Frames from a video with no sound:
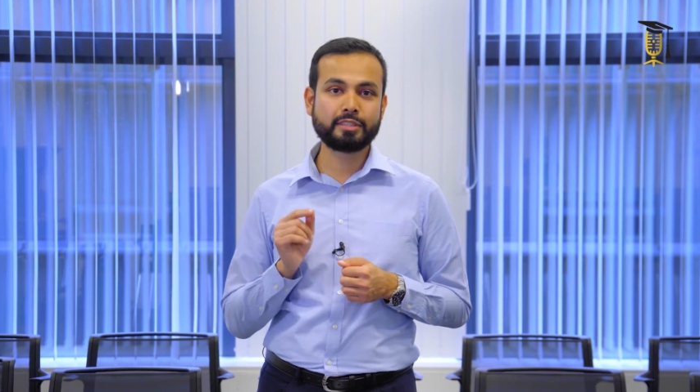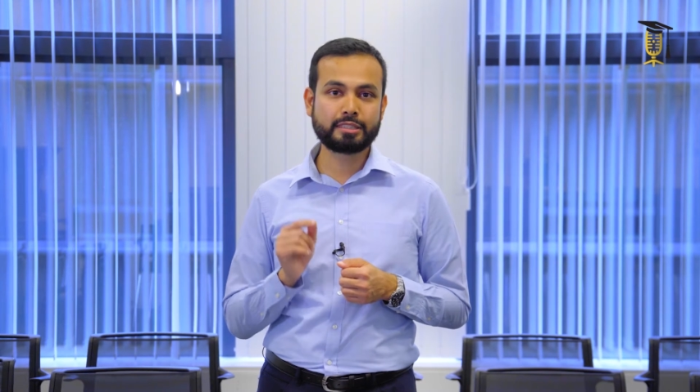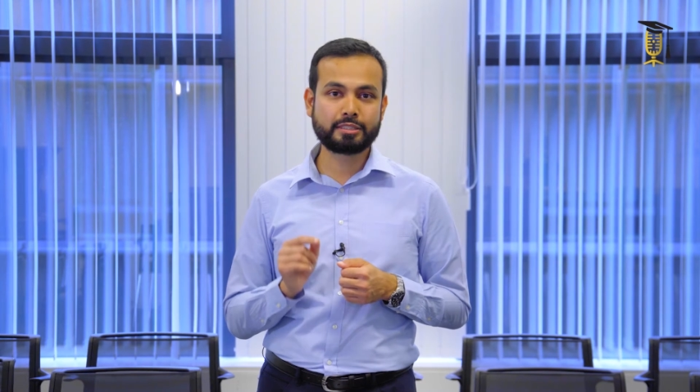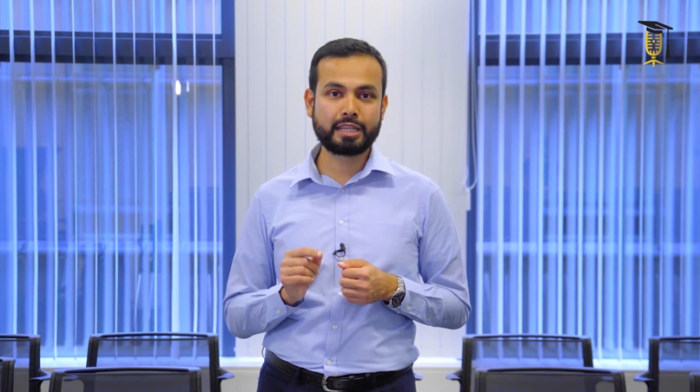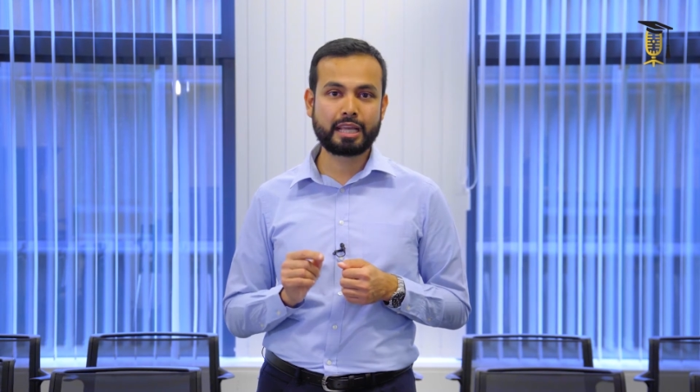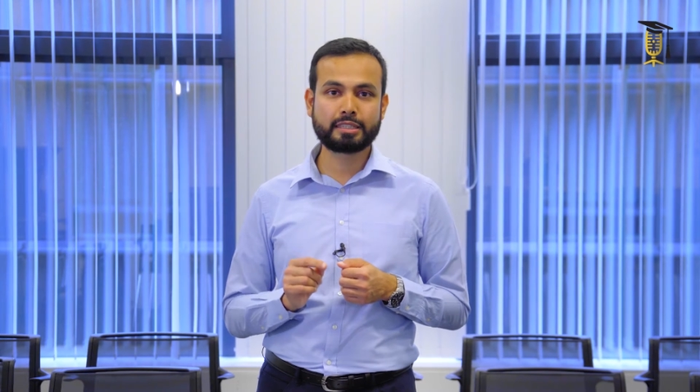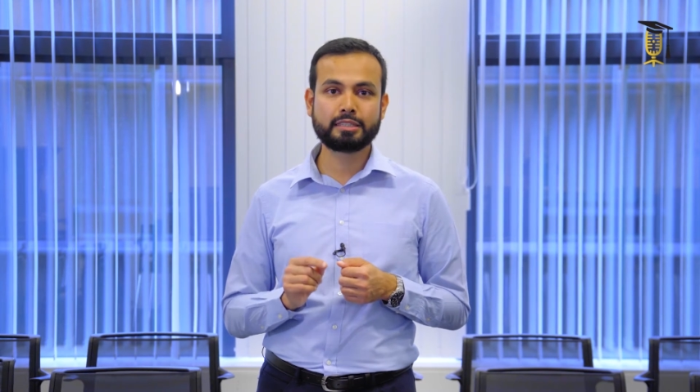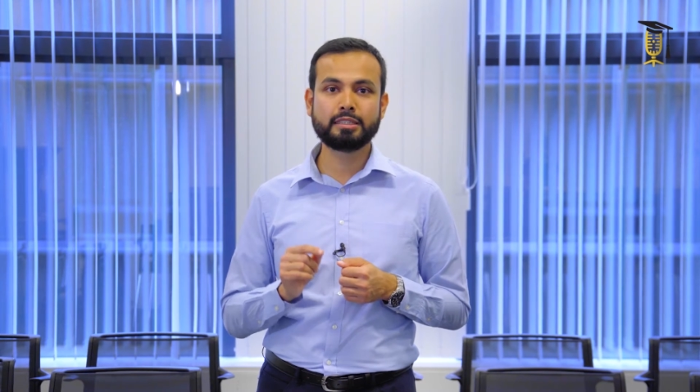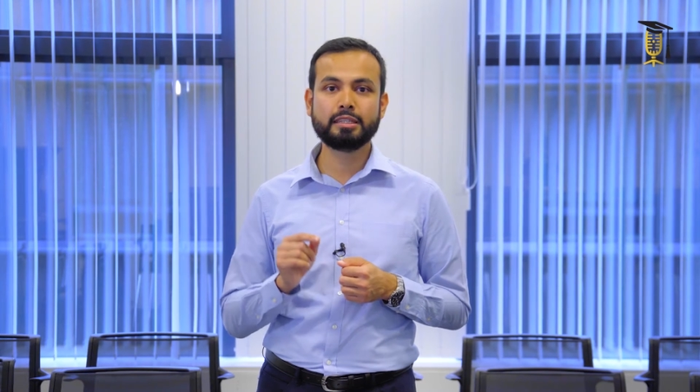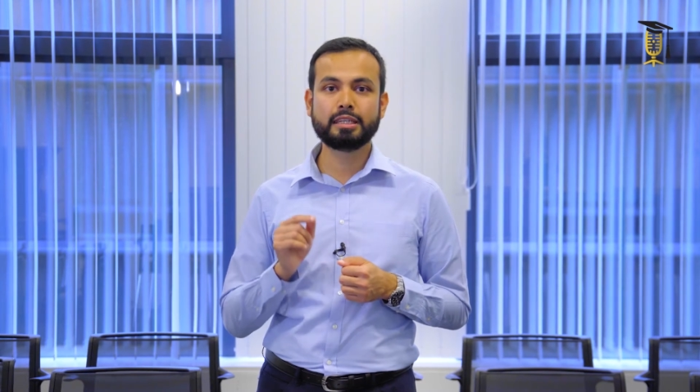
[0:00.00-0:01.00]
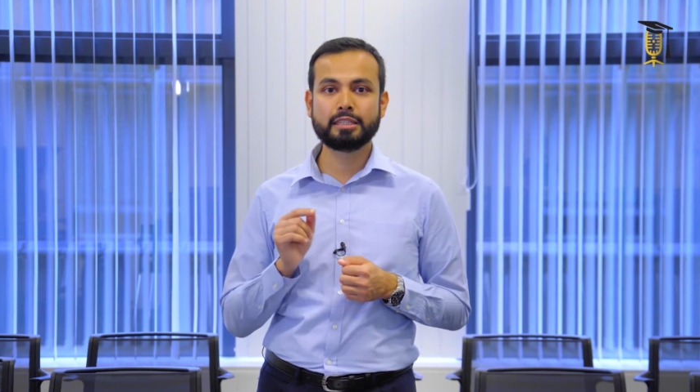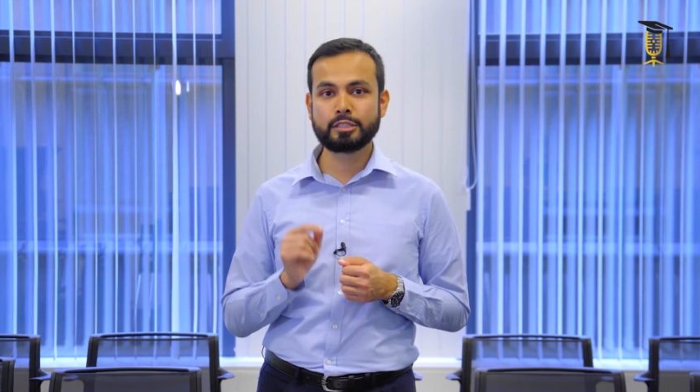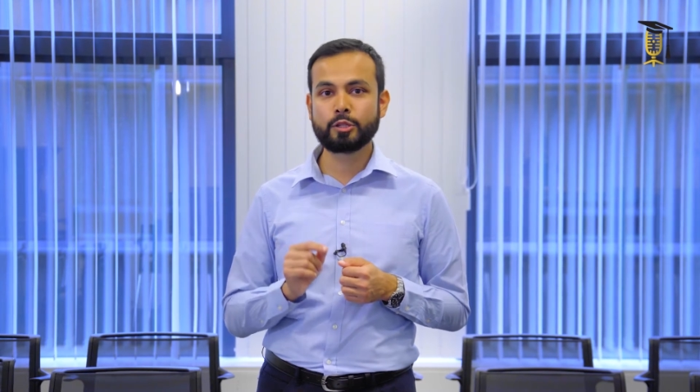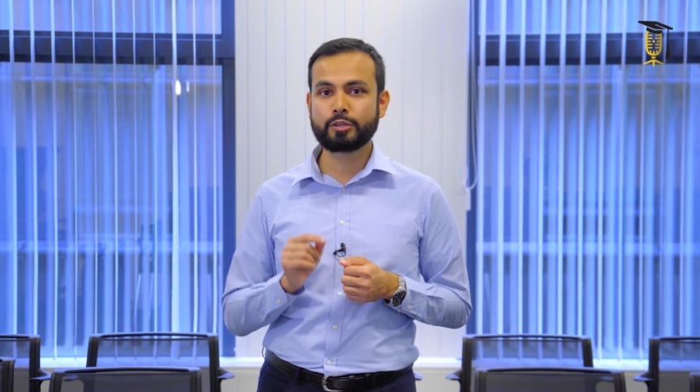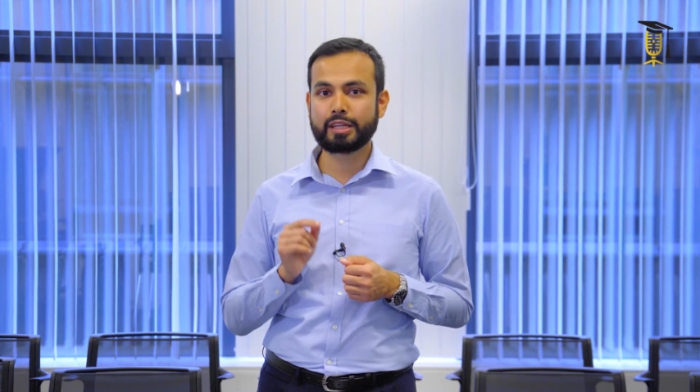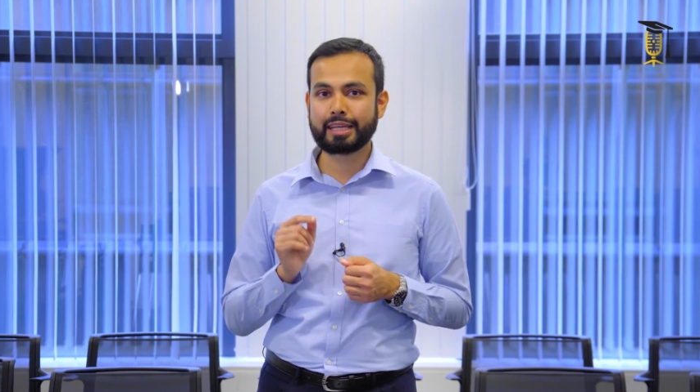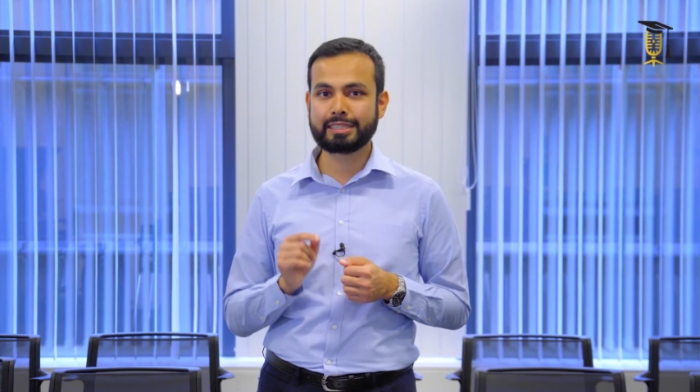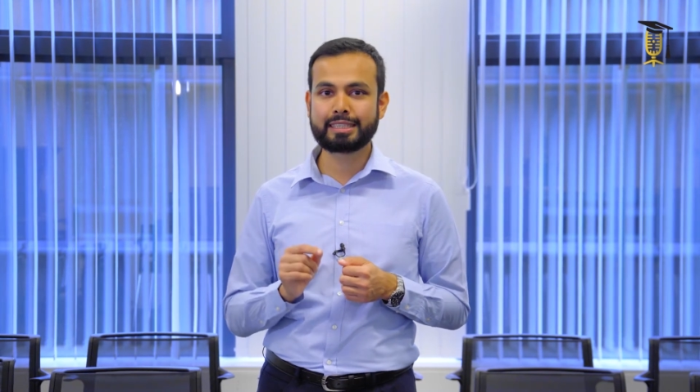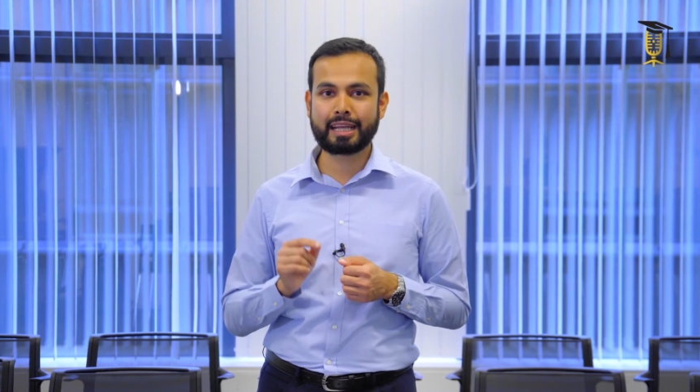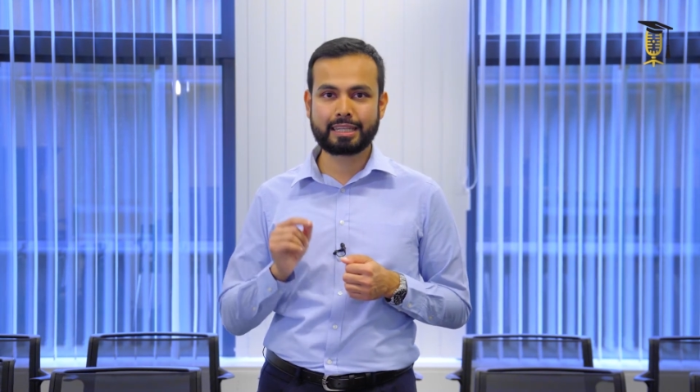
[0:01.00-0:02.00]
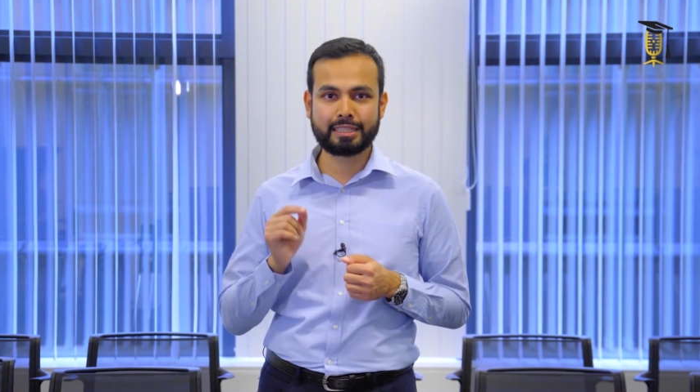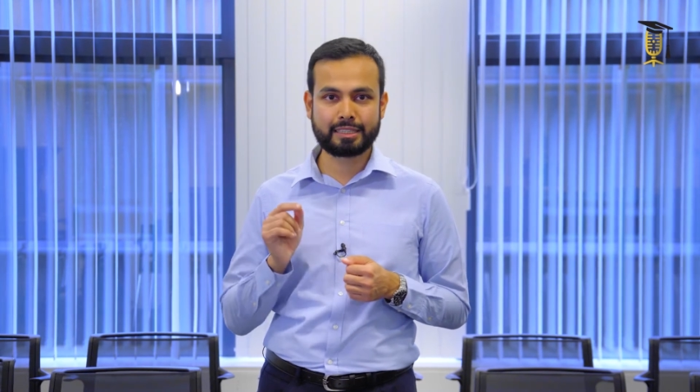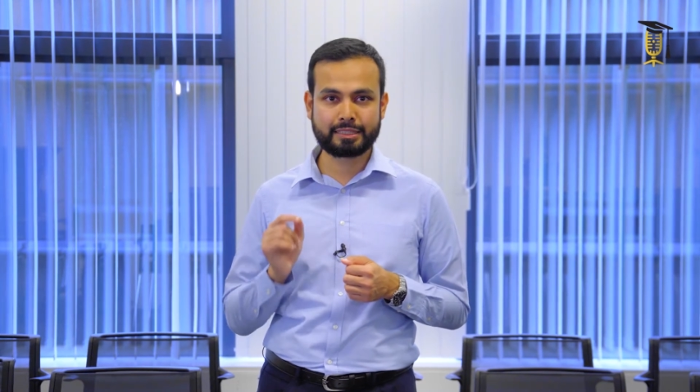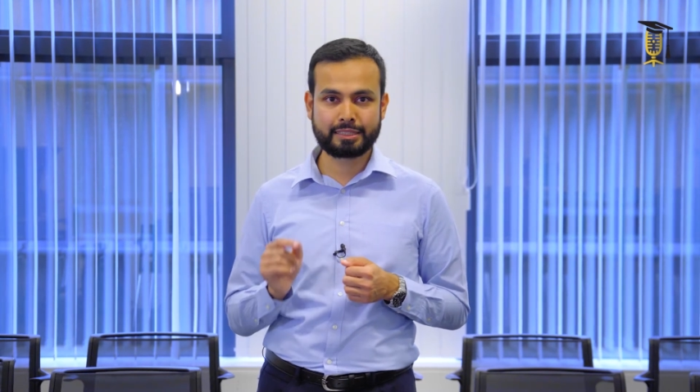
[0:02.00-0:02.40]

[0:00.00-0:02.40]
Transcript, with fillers: this reaction is not exactly the